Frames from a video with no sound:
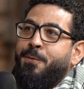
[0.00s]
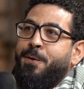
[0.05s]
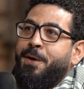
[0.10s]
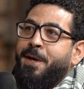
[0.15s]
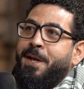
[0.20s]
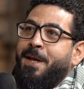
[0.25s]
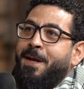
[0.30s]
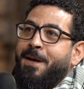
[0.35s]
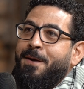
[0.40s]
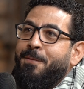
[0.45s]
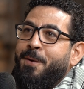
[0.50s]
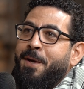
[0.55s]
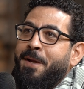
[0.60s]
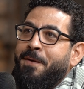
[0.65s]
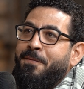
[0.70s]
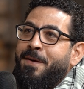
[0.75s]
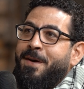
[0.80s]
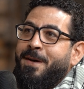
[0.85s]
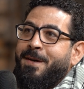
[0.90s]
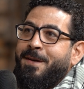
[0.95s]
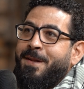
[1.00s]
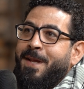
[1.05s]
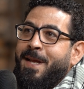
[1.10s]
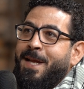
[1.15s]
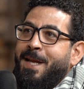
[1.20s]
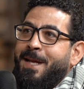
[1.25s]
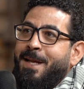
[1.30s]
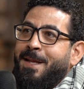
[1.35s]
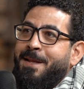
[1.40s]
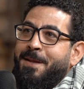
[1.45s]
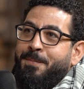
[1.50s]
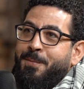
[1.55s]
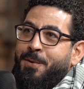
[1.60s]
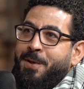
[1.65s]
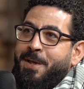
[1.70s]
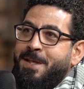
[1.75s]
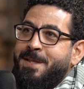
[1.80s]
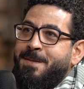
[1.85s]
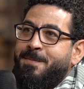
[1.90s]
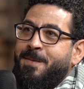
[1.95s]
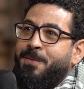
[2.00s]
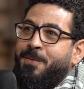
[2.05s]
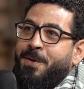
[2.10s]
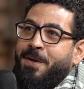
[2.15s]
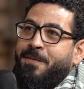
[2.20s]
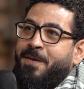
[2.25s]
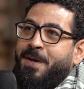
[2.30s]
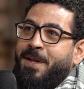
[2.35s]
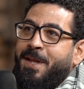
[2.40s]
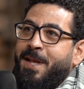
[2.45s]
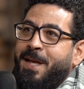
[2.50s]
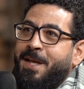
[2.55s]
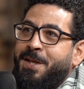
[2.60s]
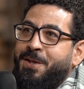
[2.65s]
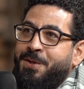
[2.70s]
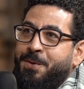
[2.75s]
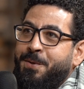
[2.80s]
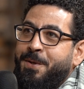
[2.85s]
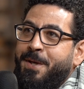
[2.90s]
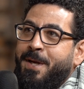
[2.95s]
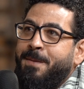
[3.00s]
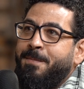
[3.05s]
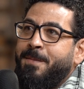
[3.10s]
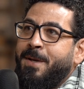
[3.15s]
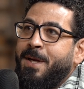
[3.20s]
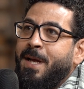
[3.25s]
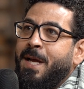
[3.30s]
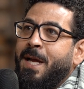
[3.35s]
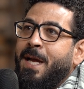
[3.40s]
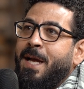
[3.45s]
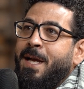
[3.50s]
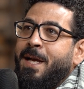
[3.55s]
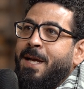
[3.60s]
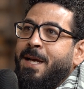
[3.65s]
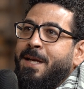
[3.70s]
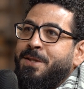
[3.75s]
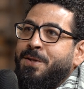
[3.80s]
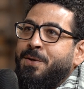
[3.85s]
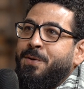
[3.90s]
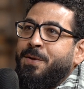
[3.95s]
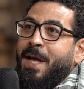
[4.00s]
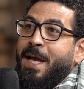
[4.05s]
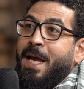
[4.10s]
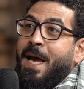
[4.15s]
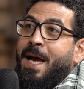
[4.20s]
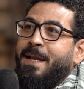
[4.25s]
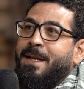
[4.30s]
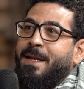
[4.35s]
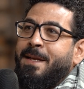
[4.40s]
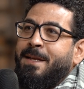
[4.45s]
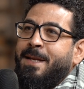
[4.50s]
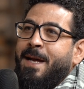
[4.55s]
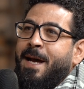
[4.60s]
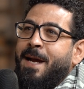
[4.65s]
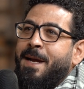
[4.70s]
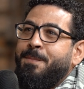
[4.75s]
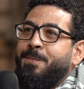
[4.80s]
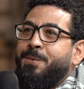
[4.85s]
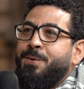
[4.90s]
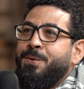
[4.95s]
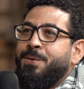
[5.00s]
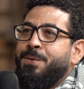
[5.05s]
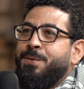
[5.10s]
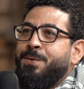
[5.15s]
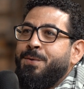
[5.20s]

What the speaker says: whenever the policemen, whenever they showed up. So they had the time to